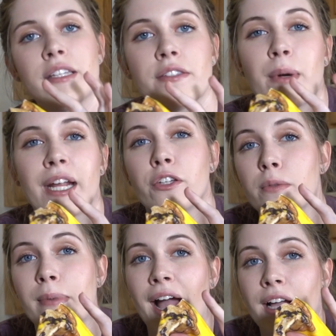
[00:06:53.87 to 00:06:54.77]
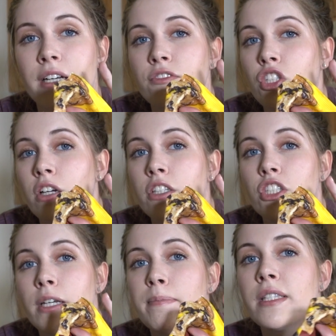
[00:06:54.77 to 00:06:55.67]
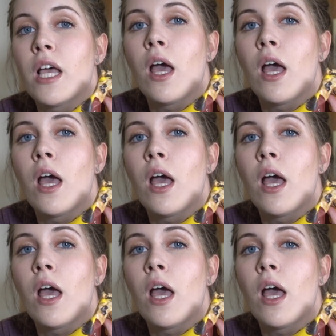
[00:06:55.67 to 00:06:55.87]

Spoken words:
this brand new bag of chocolate chips,